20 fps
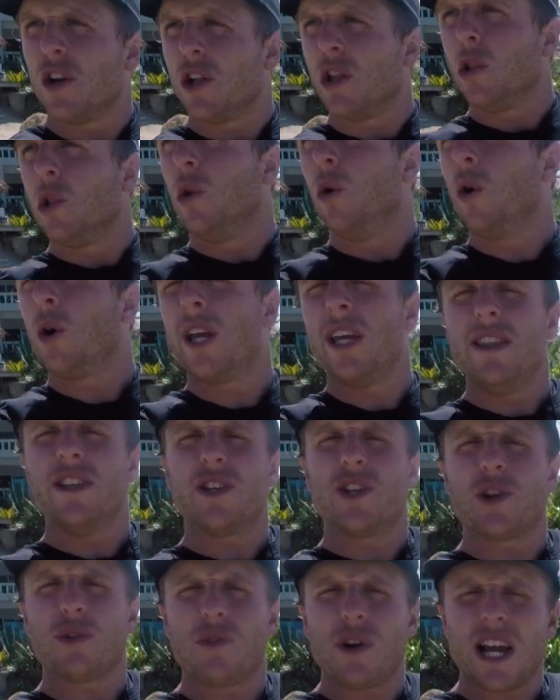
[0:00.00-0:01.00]
of look in the
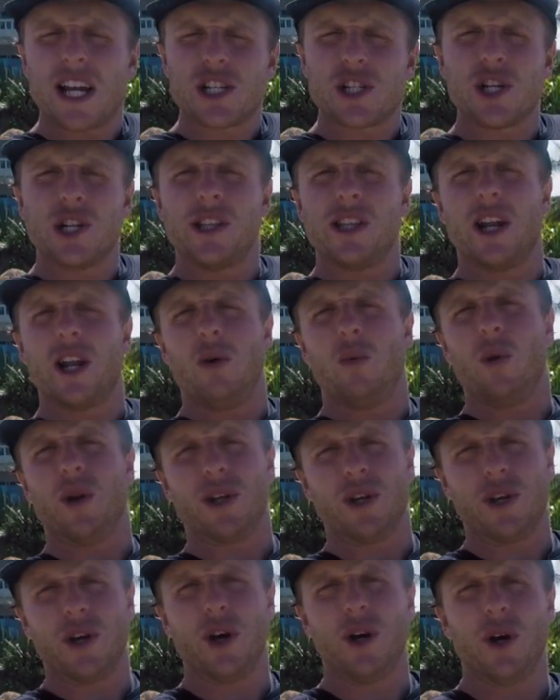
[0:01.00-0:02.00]
direction that I want
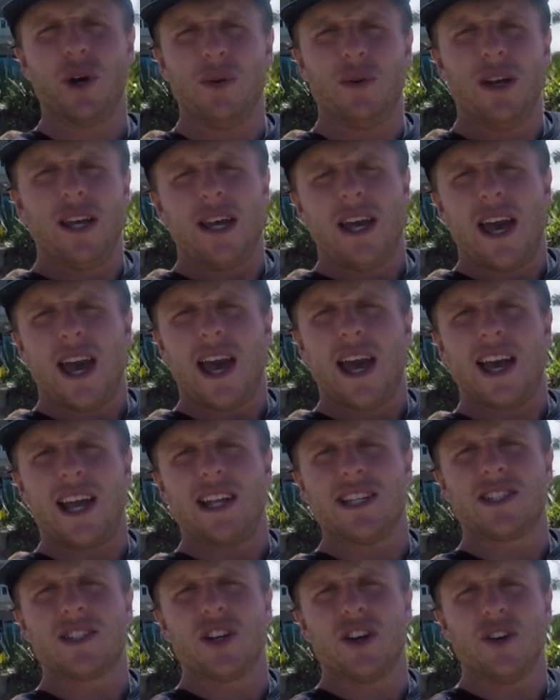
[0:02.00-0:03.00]
to go.
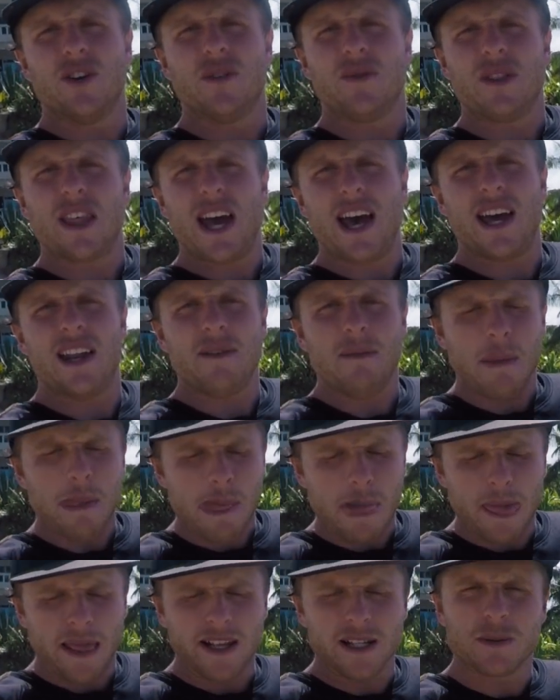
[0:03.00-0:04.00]
And so that
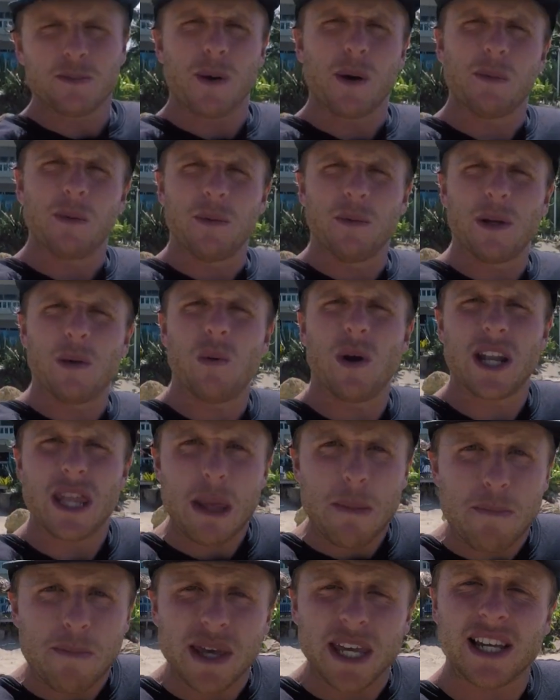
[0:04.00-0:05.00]
is probably one of
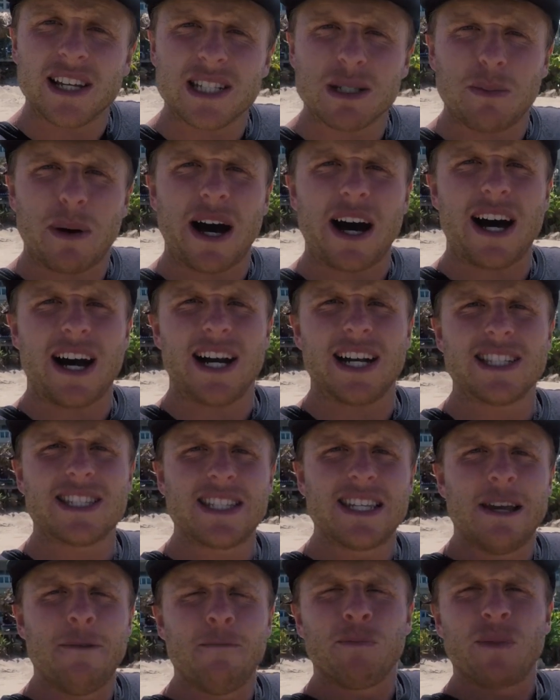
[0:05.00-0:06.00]
the biggest
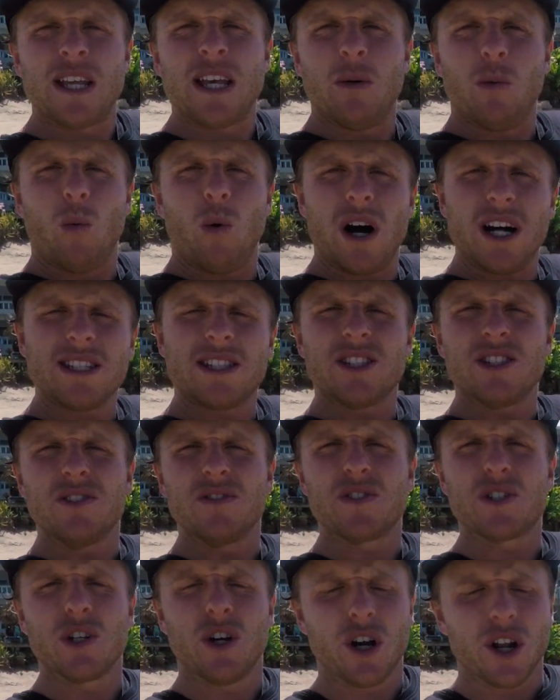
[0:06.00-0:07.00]
parts. Once you've
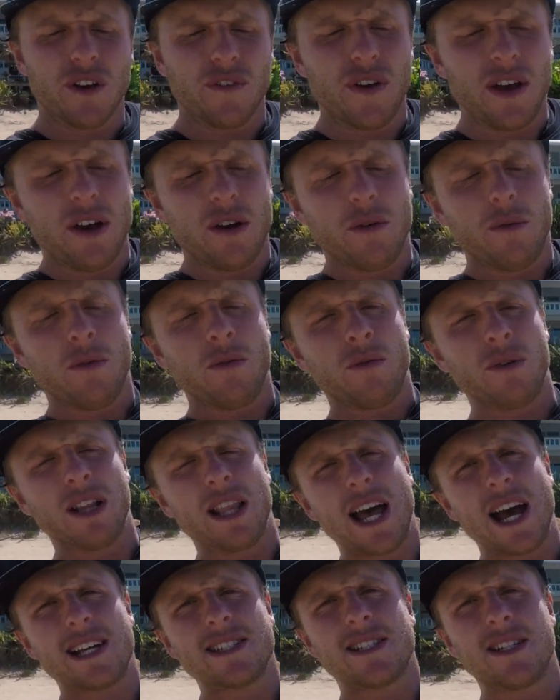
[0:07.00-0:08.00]
sort of
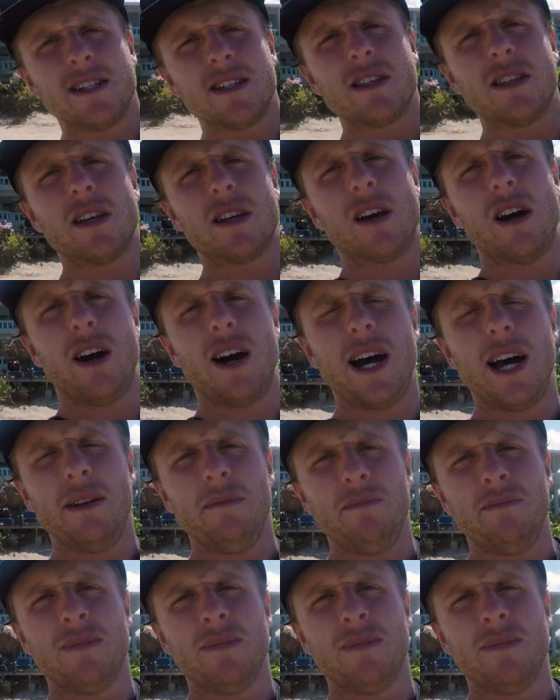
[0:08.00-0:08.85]
relaxed into the kite,